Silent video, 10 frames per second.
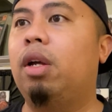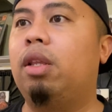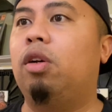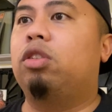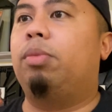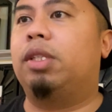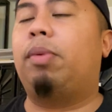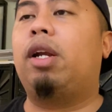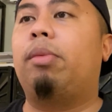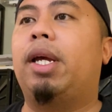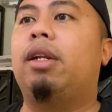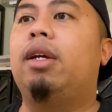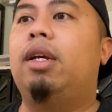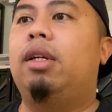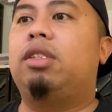the Ultimate Spider-Man
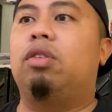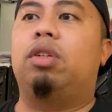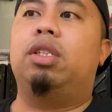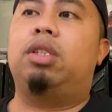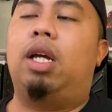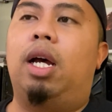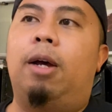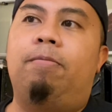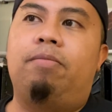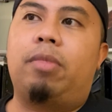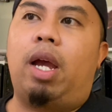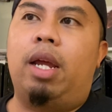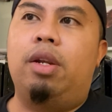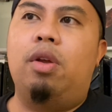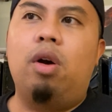series.
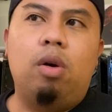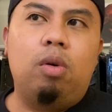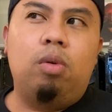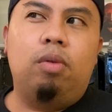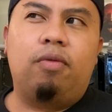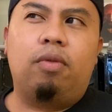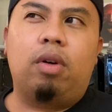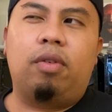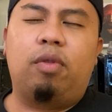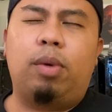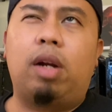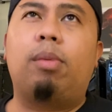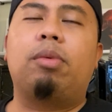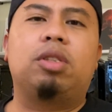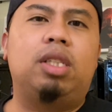I know, or from what I
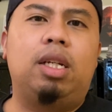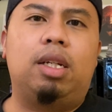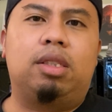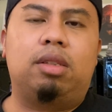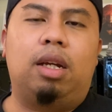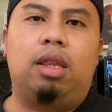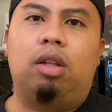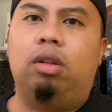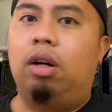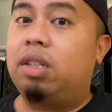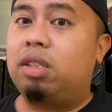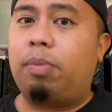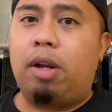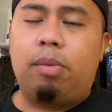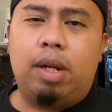remember seeing, it's like the longest
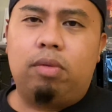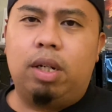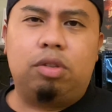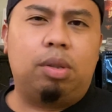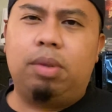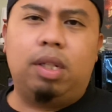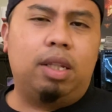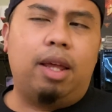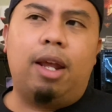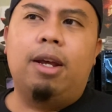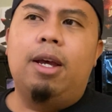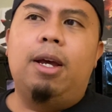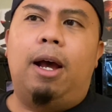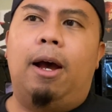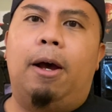Spider-Man run or something like that.
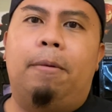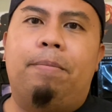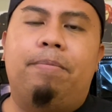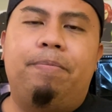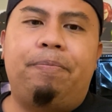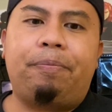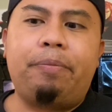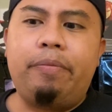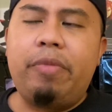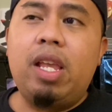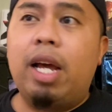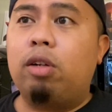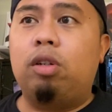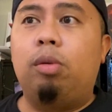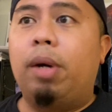I
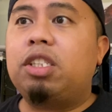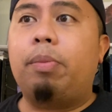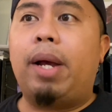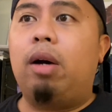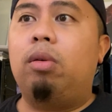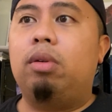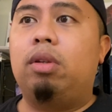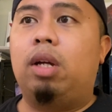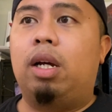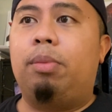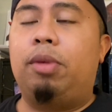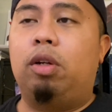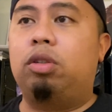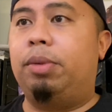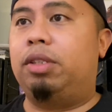don't know much about the
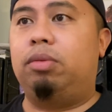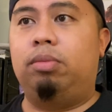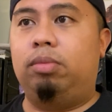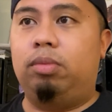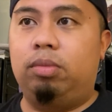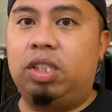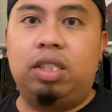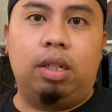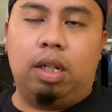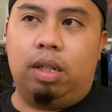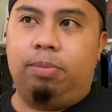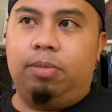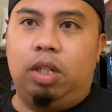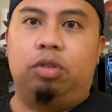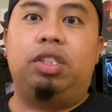Ultimate
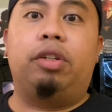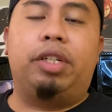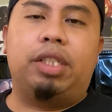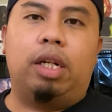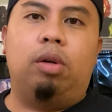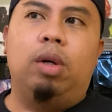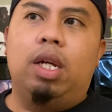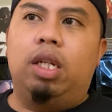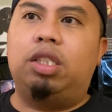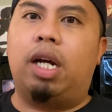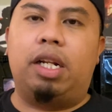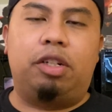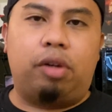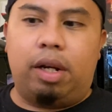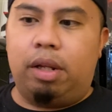series. I know John
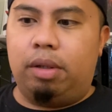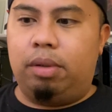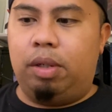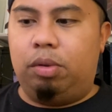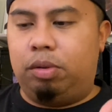had he was